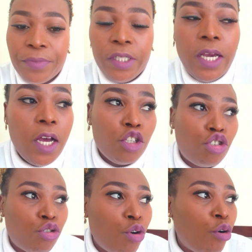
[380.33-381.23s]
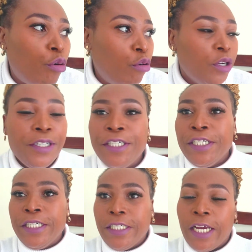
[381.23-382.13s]
Yeah, so,
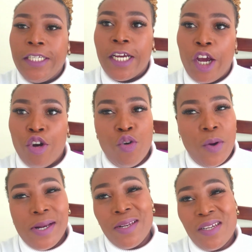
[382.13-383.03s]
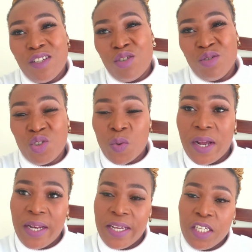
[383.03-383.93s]
and I don't want to
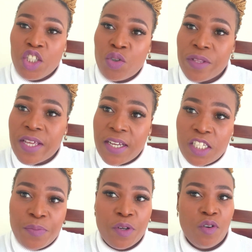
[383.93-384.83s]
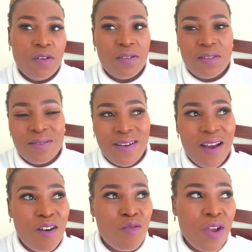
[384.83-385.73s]
dwell into that because
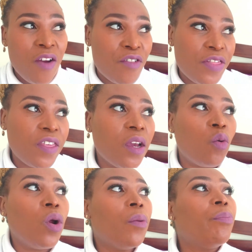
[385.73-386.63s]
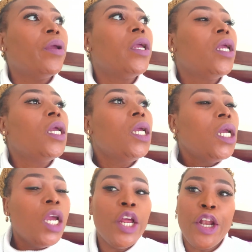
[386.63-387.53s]
now everything will be
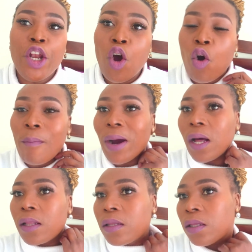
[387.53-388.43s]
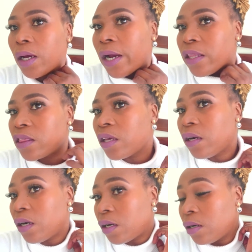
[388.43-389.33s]
normal, I
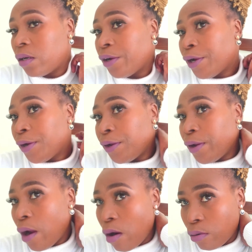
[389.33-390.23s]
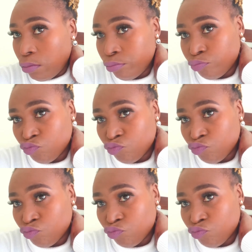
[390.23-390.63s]
think. Yeah.